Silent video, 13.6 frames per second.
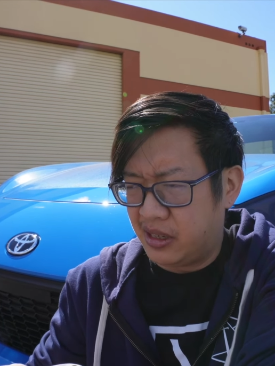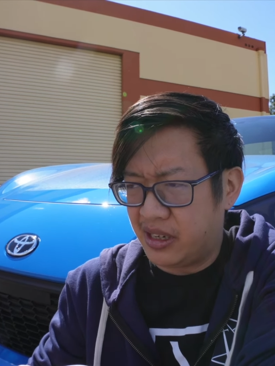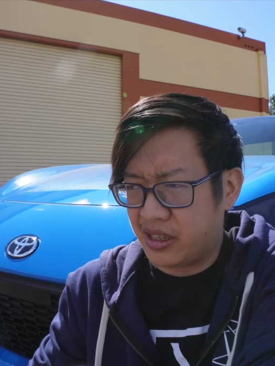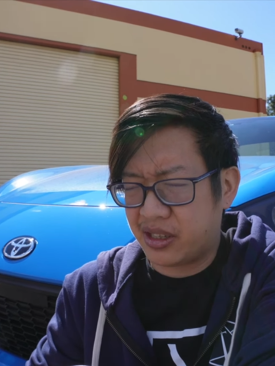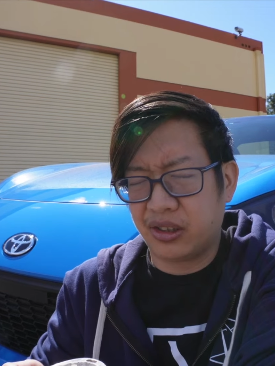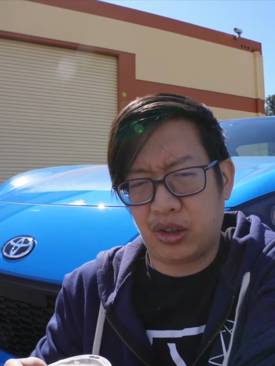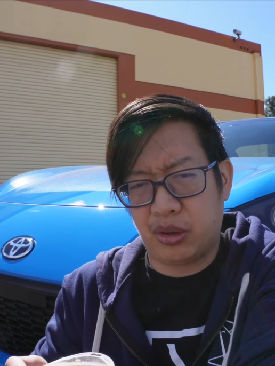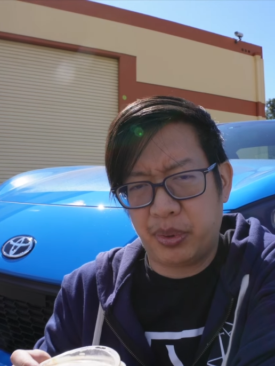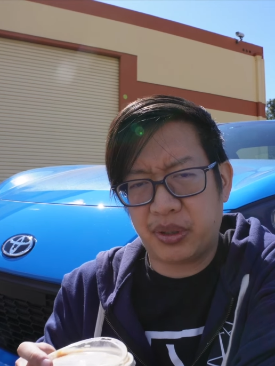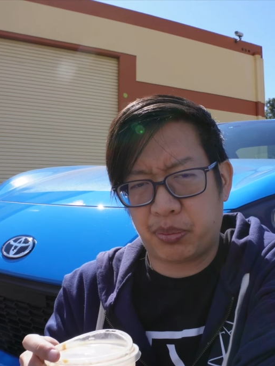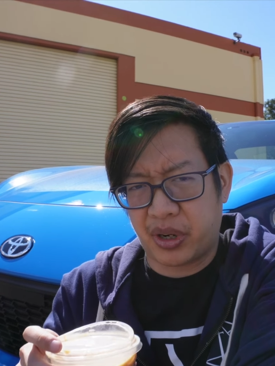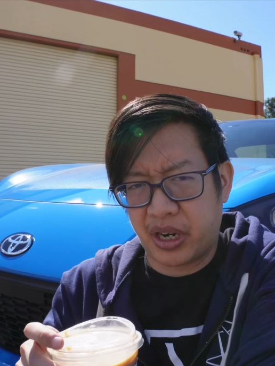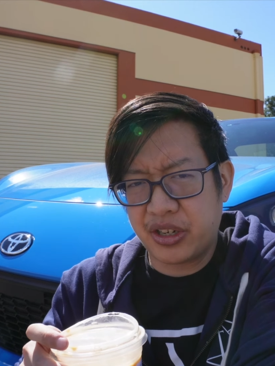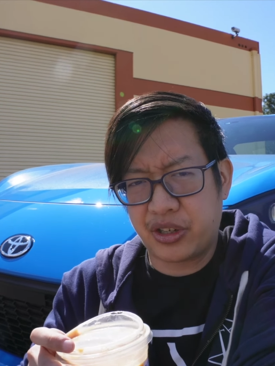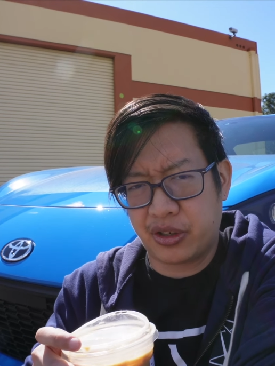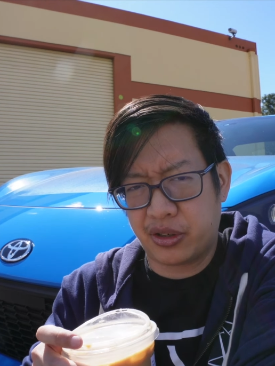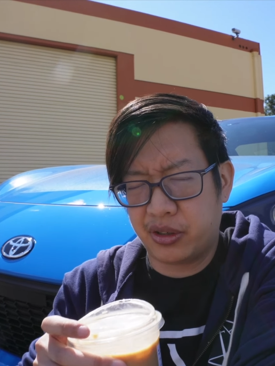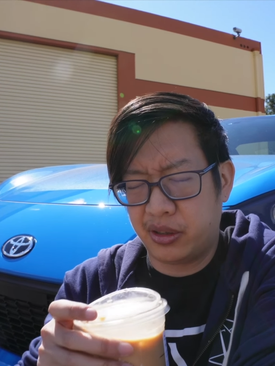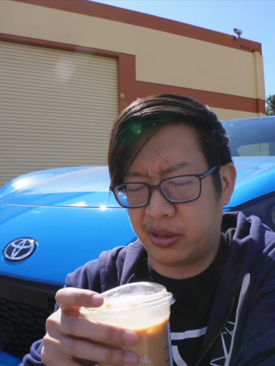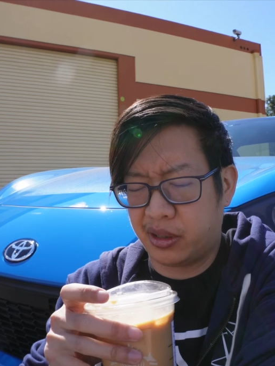it's a little bit
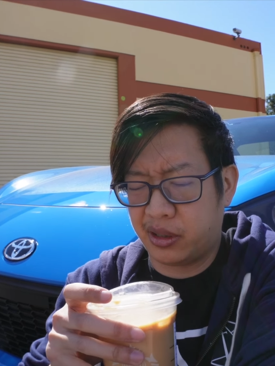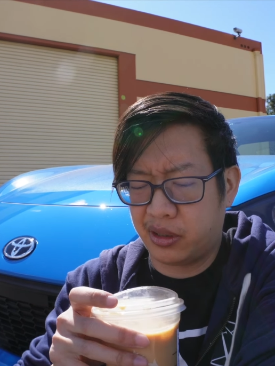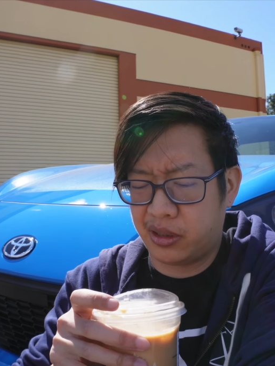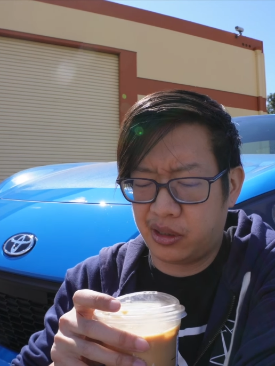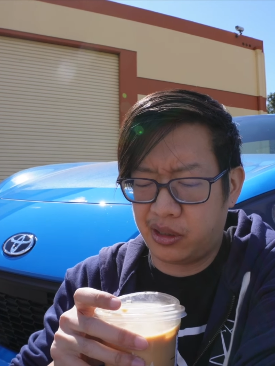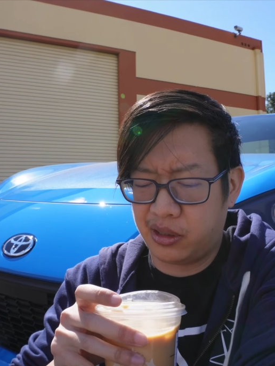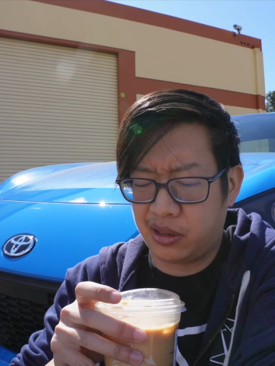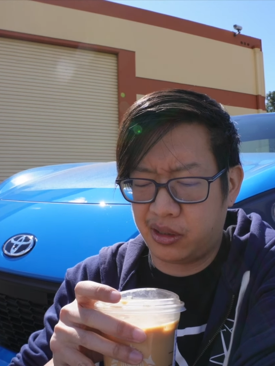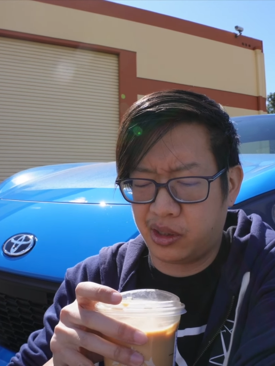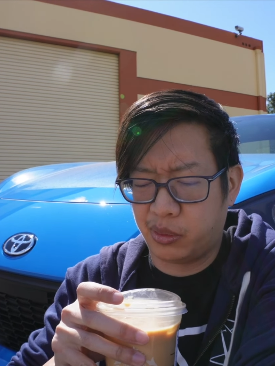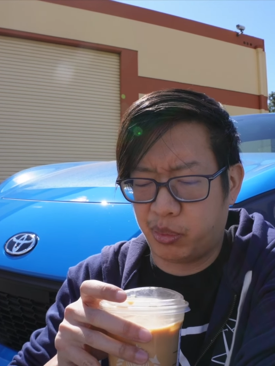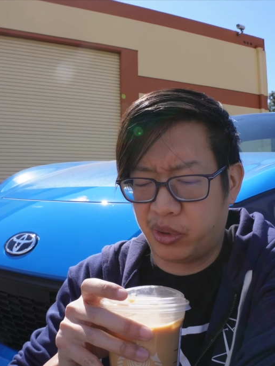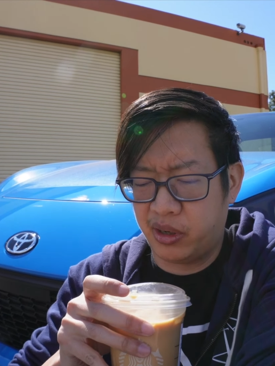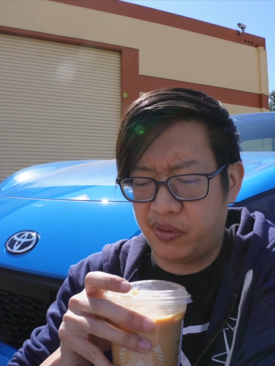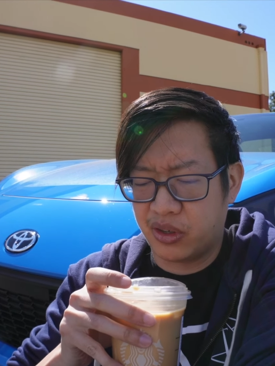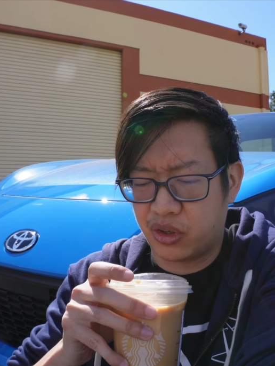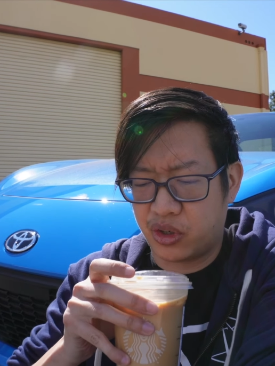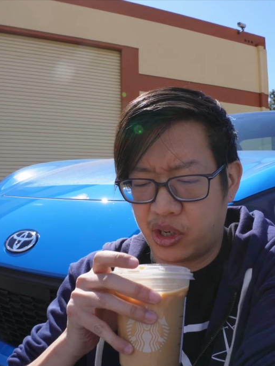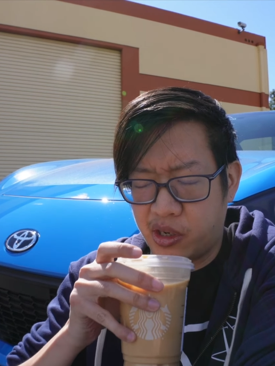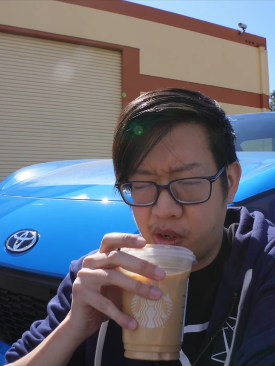pricier than the
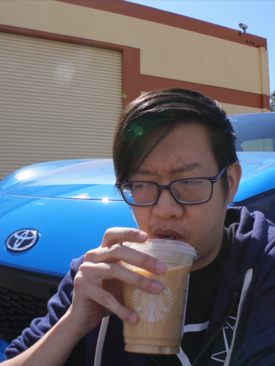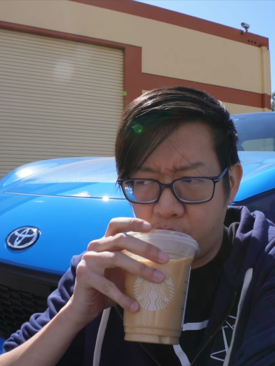previous gen.